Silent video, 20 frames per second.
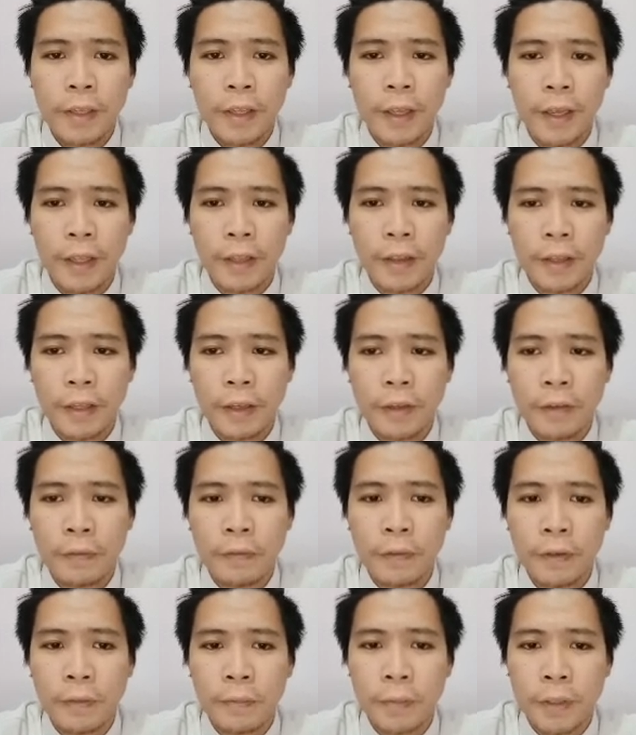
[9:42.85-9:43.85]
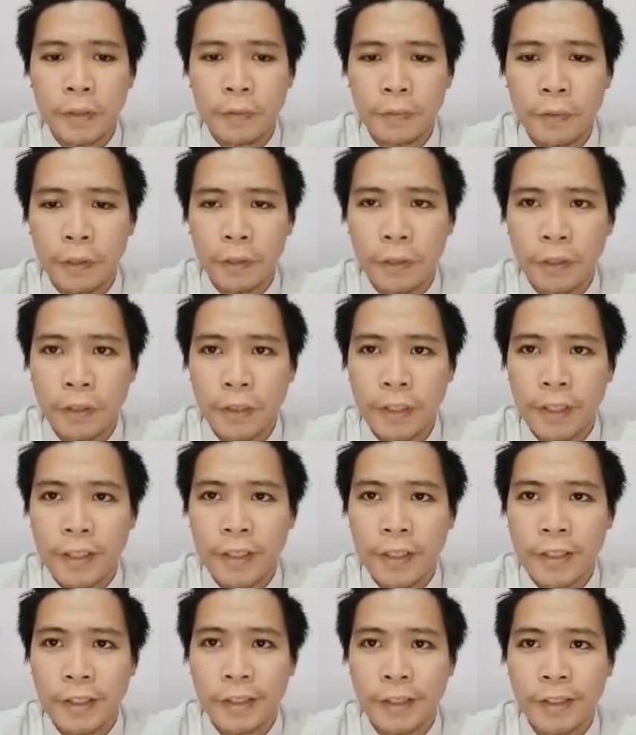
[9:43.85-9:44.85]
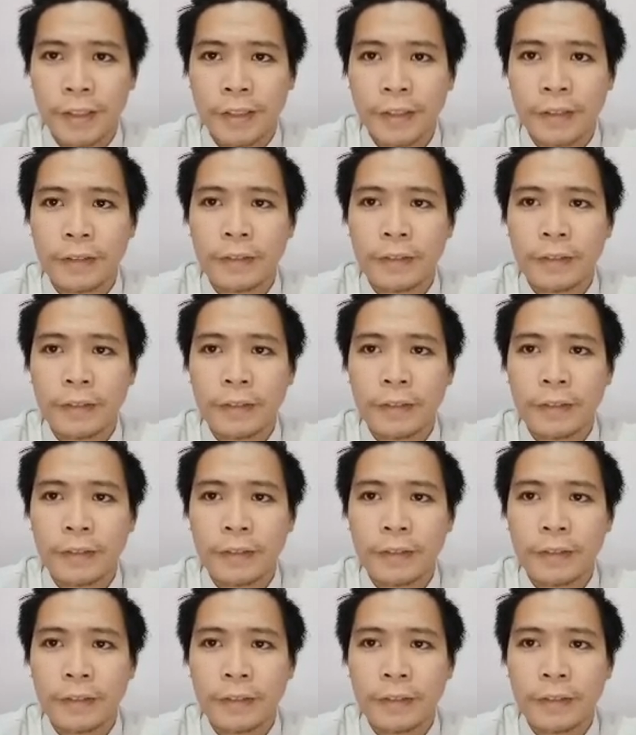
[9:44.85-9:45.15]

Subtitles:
and thank you very much for your attention.